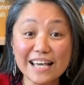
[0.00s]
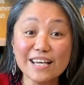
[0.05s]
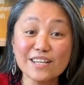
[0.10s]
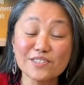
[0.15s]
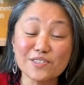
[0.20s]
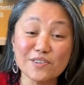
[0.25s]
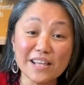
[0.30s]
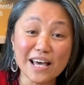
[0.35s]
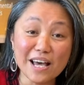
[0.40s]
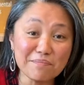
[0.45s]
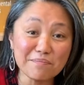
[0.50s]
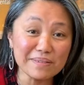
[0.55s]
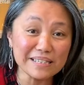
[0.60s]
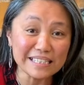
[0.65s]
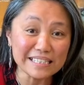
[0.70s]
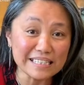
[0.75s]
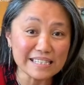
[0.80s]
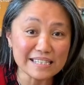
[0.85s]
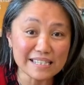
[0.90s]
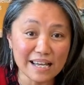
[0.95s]
So that
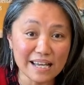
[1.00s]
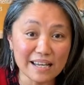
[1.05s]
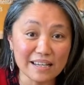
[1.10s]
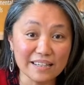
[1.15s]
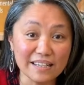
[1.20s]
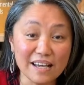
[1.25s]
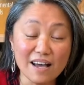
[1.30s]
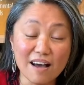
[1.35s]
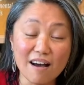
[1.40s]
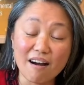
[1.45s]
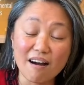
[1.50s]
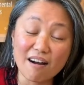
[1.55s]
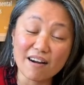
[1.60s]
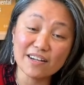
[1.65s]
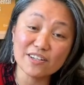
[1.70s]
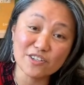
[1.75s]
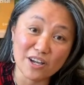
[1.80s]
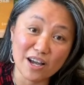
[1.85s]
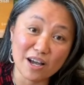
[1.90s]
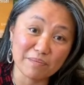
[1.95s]
being said,
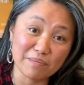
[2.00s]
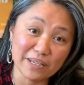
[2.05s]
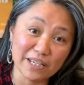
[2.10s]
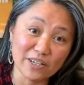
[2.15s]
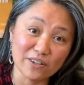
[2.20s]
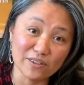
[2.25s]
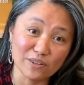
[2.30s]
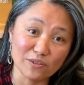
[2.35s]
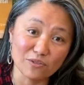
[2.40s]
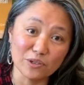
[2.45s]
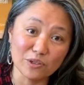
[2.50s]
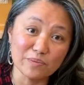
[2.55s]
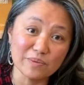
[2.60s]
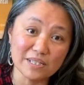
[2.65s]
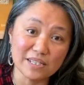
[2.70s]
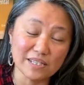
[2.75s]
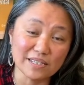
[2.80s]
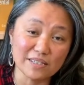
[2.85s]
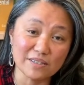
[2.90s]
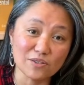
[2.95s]
our job here in the
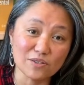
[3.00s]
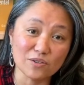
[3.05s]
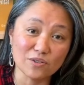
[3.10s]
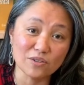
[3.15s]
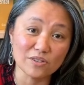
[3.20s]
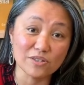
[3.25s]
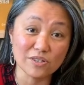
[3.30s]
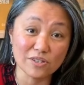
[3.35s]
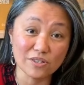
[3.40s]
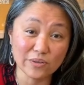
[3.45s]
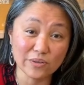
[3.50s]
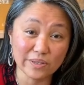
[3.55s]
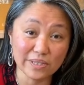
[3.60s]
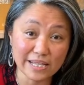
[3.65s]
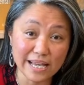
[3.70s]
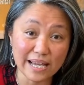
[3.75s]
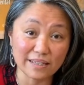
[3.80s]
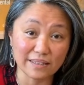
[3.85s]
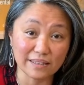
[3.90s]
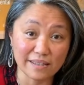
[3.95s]
Rubenstein School is to do
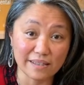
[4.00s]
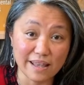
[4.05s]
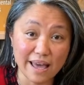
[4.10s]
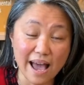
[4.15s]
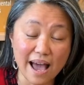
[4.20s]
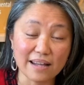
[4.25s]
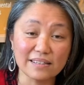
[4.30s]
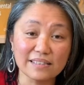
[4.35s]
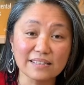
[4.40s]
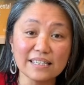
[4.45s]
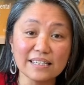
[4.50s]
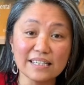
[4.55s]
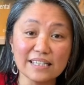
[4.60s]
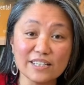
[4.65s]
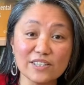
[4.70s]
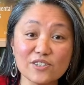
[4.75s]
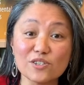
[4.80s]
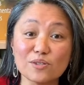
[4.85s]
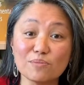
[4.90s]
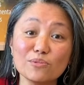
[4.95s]
exactly that,
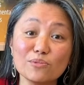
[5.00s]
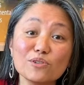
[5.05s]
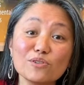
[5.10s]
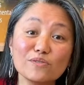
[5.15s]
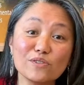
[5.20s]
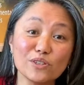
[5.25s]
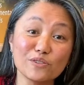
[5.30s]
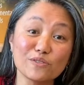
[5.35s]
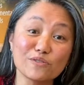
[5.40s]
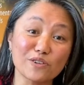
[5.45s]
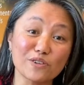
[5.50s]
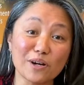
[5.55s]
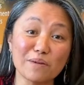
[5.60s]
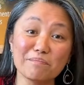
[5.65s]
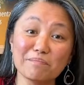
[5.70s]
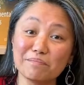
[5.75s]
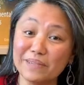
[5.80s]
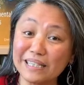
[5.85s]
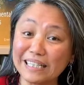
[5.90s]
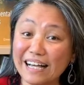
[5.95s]
is to move you
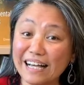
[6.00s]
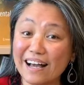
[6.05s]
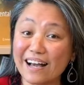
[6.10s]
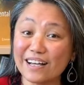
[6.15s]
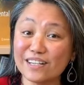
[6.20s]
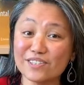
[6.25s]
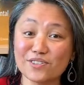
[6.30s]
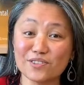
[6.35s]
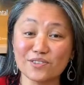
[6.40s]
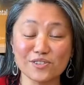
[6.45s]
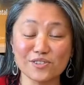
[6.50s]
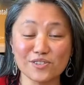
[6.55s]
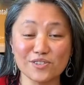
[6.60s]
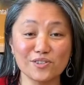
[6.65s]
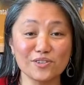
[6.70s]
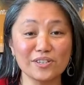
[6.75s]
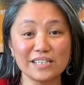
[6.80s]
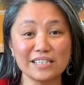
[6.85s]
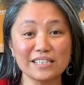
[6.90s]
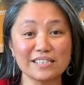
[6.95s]
from being a high school
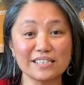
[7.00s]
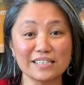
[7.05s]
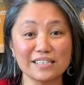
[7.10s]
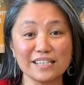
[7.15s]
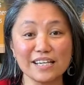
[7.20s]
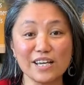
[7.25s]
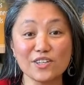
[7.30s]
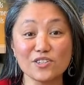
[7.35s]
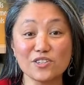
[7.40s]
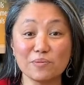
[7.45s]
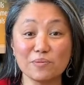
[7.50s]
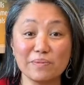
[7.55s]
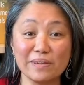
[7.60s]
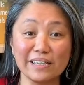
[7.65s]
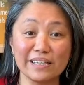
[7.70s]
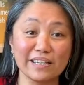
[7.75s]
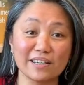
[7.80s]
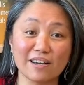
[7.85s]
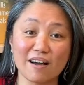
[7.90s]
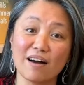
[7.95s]
student to
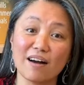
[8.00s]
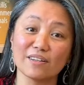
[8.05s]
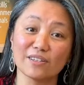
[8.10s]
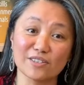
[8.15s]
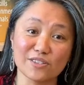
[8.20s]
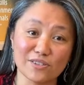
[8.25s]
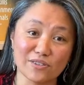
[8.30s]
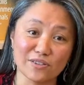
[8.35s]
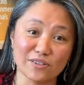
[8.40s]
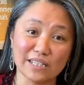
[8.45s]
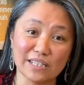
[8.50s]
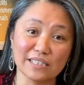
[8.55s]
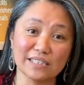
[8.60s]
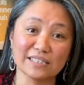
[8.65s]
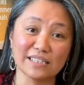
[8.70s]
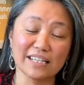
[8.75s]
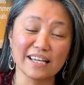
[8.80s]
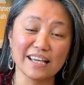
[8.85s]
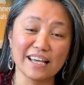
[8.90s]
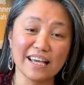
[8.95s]
being a college student.
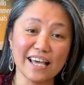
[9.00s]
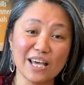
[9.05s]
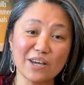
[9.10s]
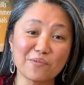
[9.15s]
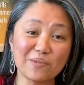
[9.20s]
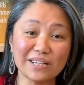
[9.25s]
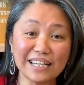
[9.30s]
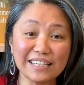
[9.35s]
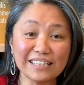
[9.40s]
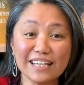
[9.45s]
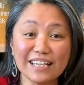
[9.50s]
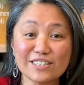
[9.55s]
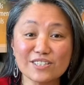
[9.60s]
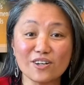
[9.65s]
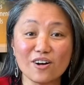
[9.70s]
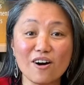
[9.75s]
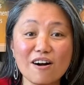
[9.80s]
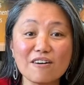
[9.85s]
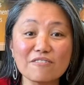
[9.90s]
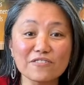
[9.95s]
And what I'd like
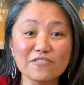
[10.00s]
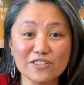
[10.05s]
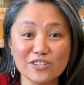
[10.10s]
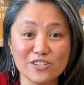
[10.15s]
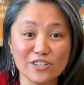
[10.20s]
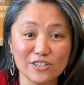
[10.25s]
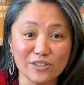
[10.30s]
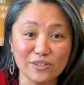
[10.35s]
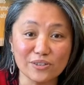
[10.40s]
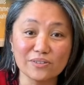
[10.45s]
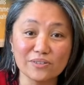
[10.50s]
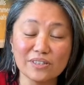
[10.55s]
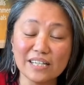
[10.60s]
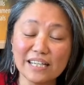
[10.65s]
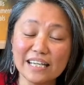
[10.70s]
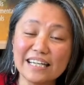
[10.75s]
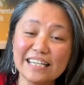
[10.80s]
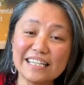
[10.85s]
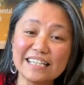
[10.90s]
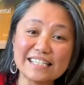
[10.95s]
to offer to you
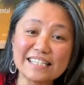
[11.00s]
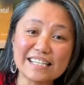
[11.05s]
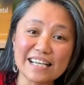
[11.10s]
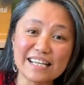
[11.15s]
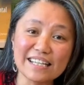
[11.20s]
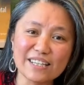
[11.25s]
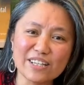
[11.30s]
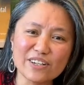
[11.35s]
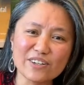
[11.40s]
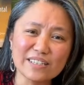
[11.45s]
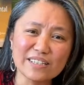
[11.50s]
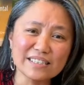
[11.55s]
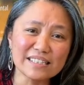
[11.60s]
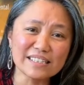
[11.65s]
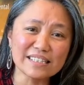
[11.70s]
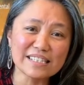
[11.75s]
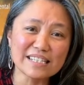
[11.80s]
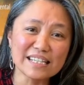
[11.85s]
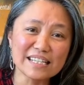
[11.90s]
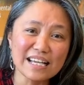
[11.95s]
is that there
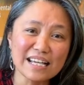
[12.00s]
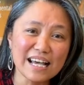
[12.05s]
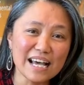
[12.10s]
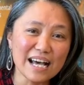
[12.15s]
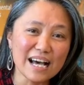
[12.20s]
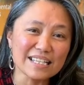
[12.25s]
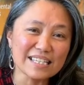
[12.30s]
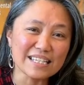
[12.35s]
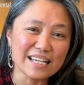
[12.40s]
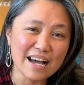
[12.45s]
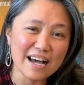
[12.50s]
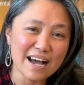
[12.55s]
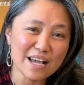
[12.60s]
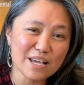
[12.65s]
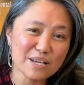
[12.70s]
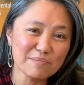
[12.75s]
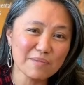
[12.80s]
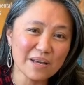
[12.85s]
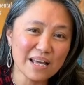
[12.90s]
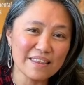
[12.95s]
is a
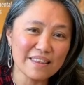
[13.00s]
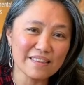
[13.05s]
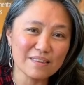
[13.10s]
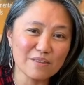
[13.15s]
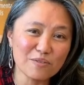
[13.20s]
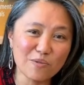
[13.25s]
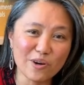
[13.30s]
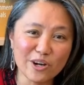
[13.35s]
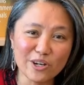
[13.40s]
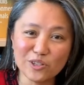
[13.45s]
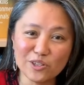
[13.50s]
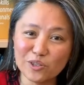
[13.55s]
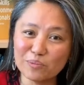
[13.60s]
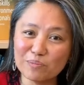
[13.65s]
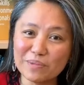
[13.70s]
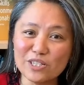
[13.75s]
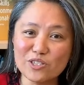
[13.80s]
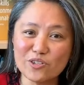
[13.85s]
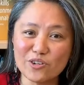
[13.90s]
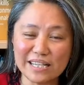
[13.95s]
time where you'll
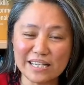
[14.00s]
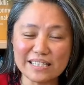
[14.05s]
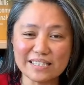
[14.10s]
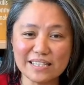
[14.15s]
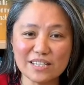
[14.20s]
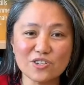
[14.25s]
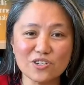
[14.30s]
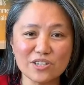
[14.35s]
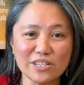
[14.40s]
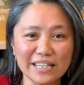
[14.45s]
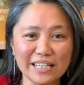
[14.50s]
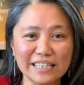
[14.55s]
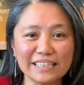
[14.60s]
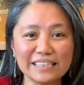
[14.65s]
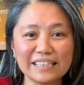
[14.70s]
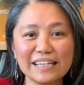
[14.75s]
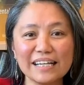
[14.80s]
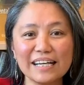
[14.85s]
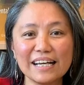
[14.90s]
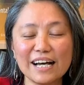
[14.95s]
be transitioning
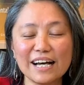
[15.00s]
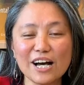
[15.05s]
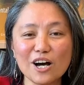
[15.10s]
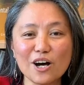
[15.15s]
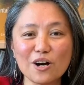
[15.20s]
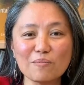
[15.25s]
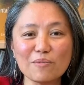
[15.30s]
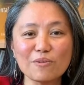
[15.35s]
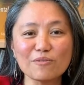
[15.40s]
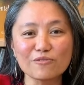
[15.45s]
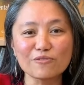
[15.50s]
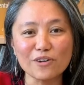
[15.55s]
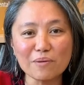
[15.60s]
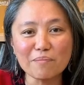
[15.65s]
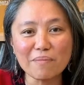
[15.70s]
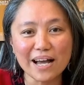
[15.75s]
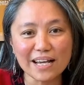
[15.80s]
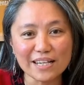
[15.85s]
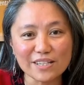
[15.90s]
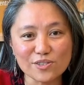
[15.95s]
from
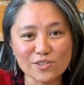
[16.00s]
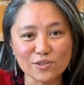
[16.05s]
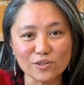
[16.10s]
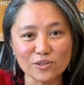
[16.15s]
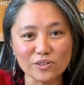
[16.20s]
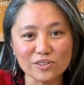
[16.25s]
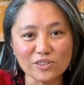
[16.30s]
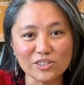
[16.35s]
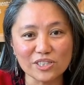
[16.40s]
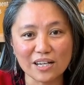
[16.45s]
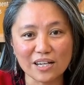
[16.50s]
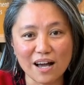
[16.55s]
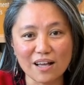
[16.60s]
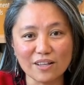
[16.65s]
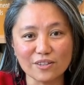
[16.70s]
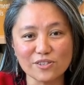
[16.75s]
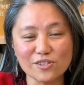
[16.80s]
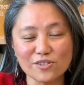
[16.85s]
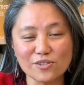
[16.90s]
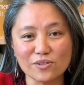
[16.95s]
high school to
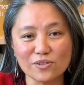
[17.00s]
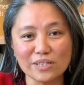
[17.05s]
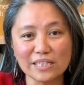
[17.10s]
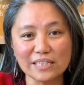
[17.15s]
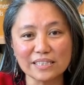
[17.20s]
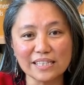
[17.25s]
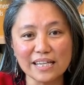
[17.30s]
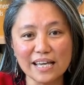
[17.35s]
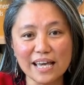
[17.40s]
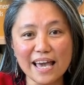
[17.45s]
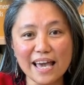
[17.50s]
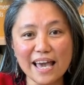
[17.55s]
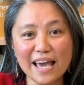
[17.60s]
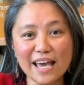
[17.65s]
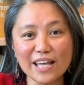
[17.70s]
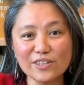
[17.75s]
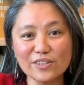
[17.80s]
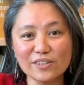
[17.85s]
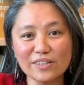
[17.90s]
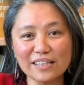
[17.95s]
college student,
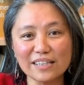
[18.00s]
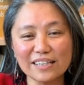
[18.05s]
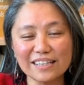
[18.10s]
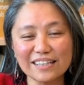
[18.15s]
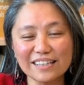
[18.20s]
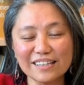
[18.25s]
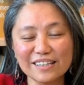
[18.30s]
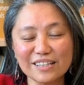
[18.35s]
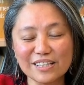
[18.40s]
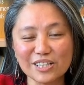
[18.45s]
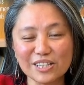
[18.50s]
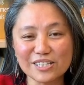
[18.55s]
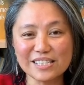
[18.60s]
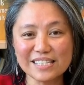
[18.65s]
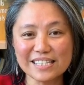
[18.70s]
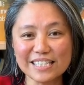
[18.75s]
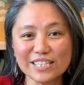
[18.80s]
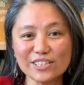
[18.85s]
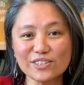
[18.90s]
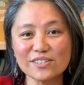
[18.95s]
and the
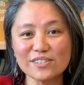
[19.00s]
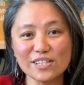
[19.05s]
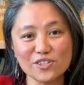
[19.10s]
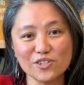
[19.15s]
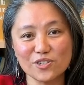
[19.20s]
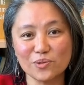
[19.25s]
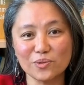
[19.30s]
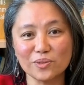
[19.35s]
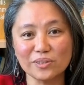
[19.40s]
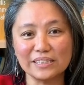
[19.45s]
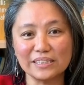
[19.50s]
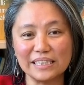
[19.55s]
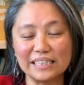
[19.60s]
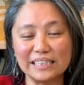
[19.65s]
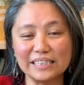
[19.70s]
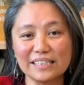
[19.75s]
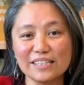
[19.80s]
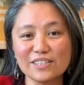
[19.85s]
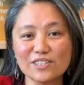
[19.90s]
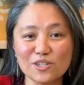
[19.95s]
skills that you will
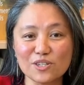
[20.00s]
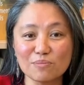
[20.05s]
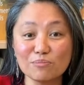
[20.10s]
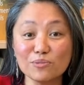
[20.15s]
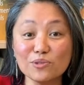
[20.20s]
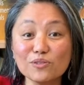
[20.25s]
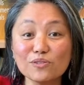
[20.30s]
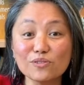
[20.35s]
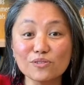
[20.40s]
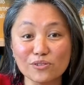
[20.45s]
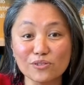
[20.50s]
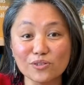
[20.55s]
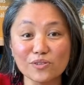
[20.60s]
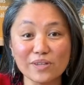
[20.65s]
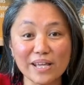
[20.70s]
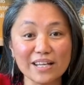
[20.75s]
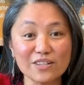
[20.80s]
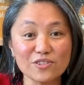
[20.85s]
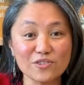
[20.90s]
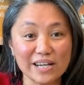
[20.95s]
need to move through
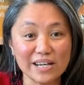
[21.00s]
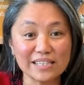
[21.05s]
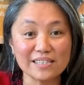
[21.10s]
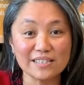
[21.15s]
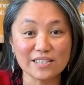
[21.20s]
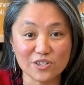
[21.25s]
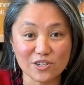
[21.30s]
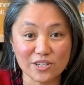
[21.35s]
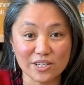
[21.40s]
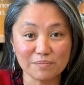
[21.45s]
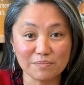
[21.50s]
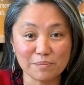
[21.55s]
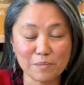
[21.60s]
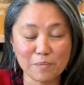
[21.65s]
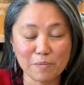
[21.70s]
that transition.